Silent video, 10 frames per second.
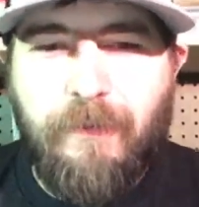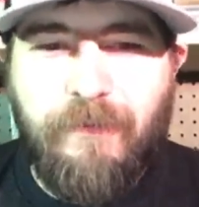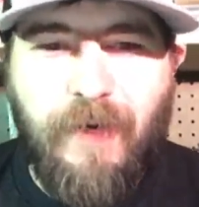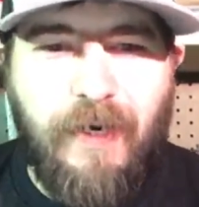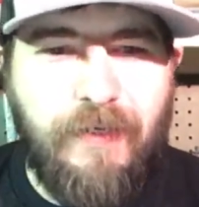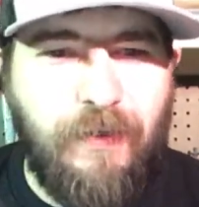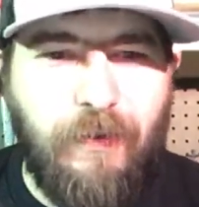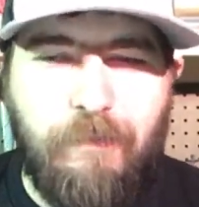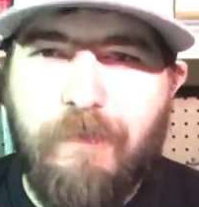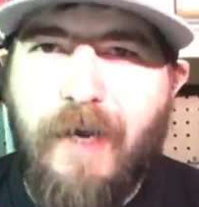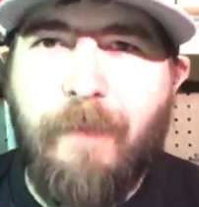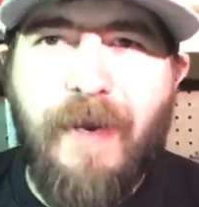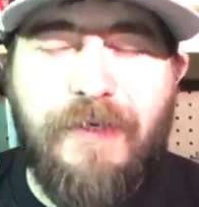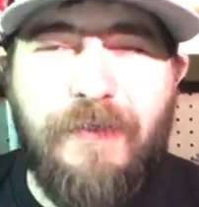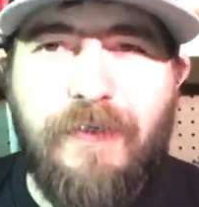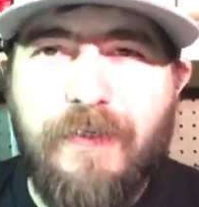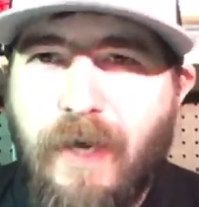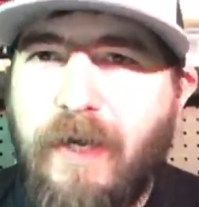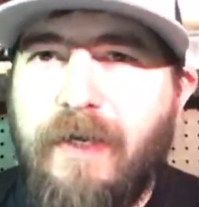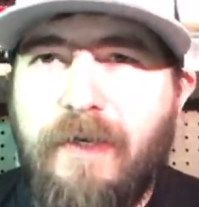If not, you know, I'm actually
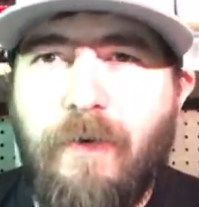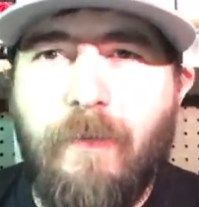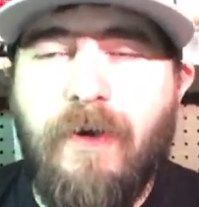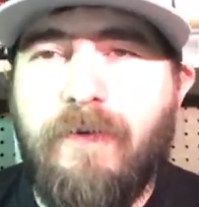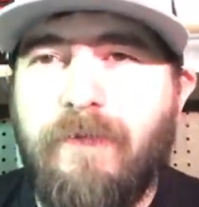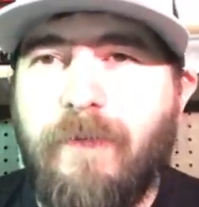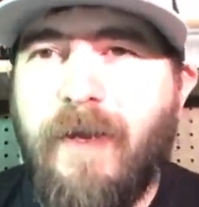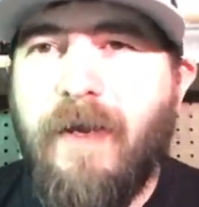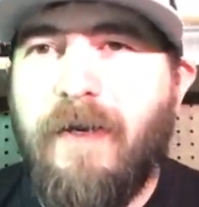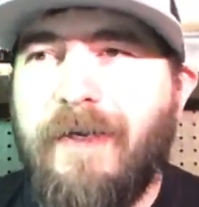not getting no money from that.